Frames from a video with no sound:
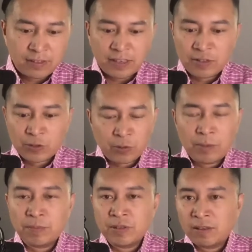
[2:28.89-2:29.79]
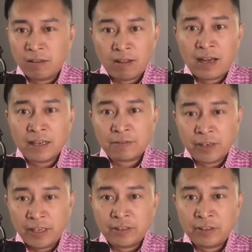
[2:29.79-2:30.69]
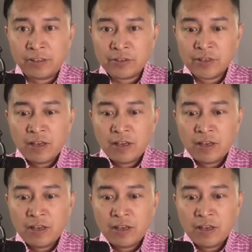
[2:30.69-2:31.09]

and scrimped a lot for 8 years.